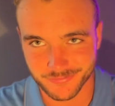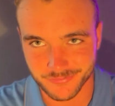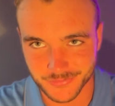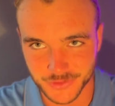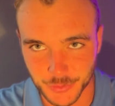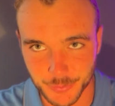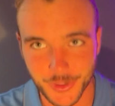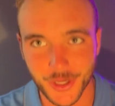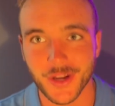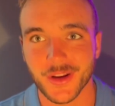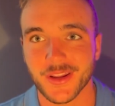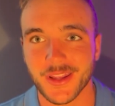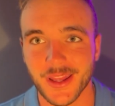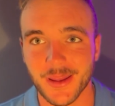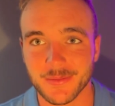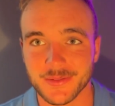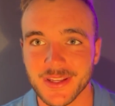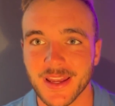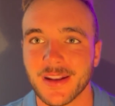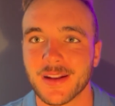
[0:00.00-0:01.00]
Jahmyr
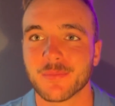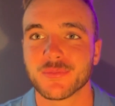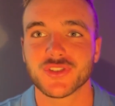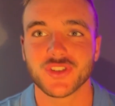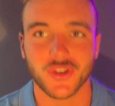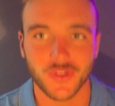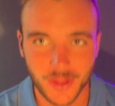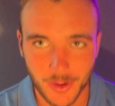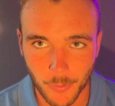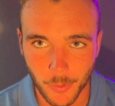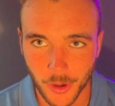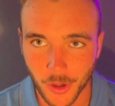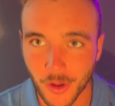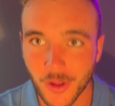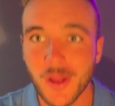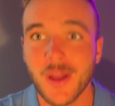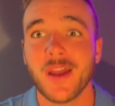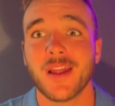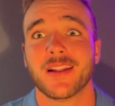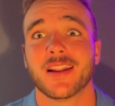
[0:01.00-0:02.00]
Gibbs. And I'm sure they will
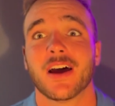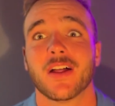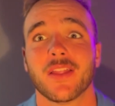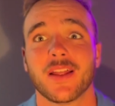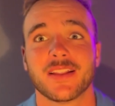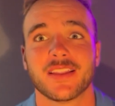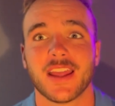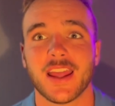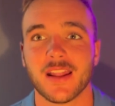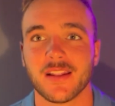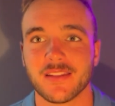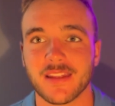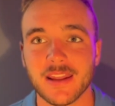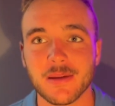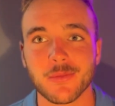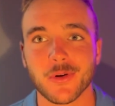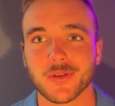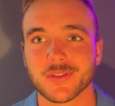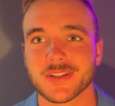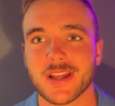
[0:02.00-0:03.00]
now that is
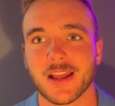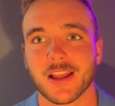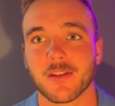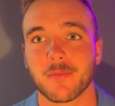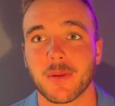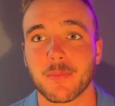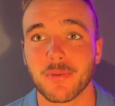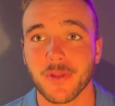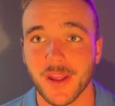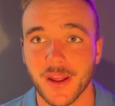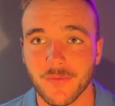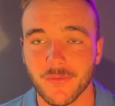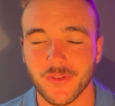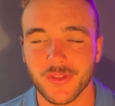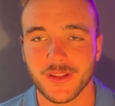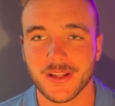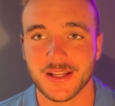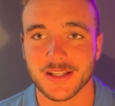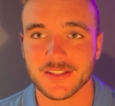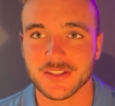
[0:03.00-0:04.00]
not going to be playing for
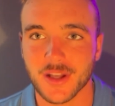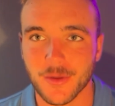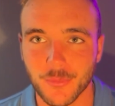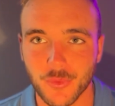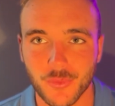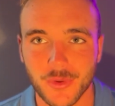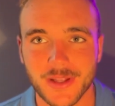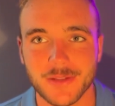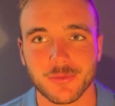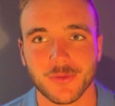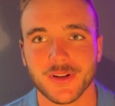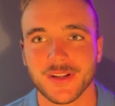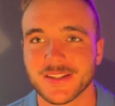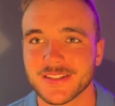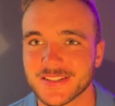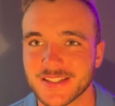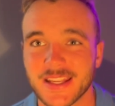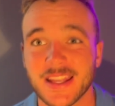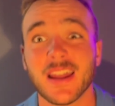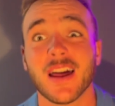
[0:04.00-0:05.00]
the next couple weeks. We're going to
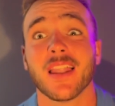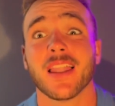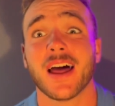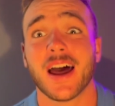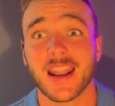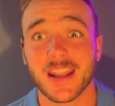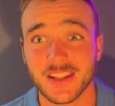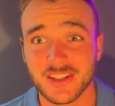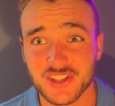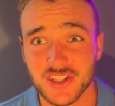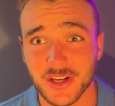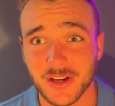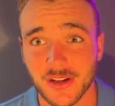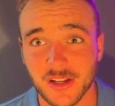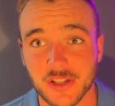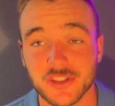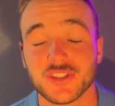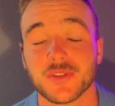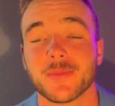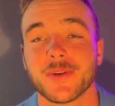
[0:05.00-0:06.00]
see a lot of J-
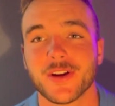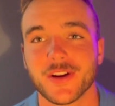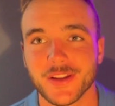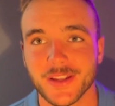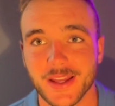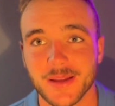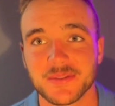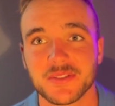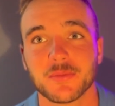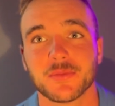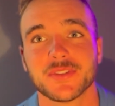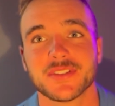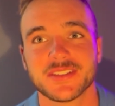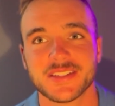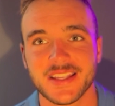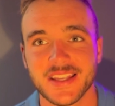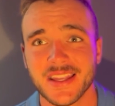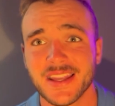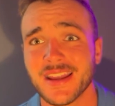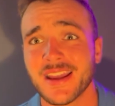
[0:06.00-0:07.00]
uh, Jahmyr Gibbs, and we'll
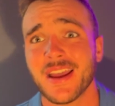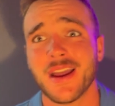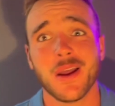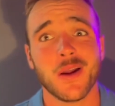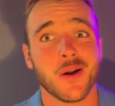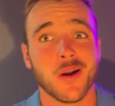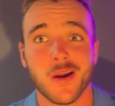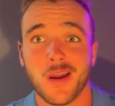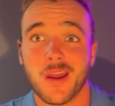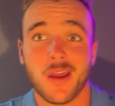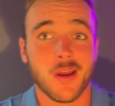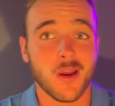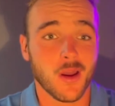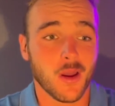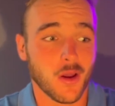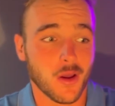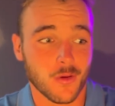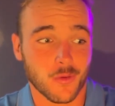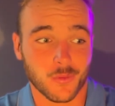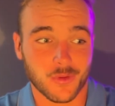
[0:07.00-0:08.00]
see
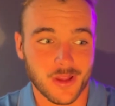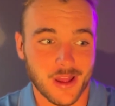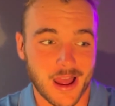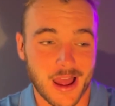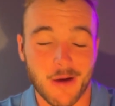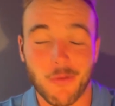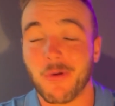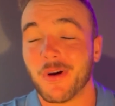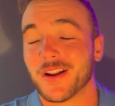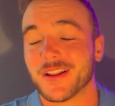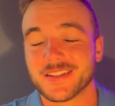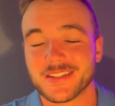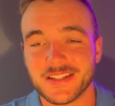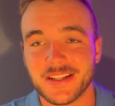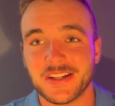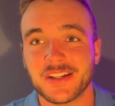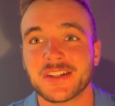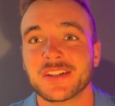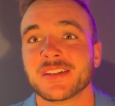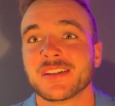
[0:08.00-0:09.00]
I want to
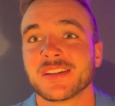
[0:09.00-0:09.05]
see